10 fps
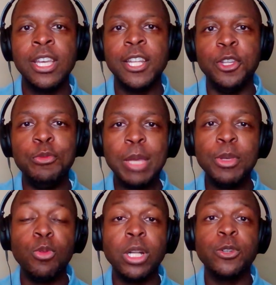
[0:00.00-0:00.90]
Now, you may be
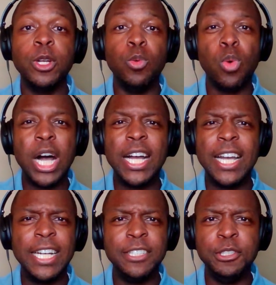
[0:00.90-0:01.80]
wondering why
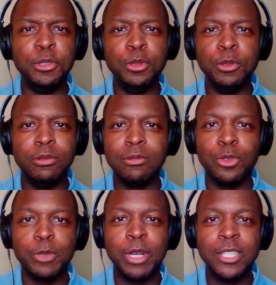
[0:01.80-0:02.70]
I do
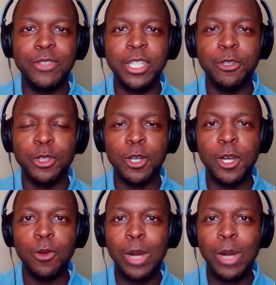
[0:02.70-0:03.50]
response videos at all.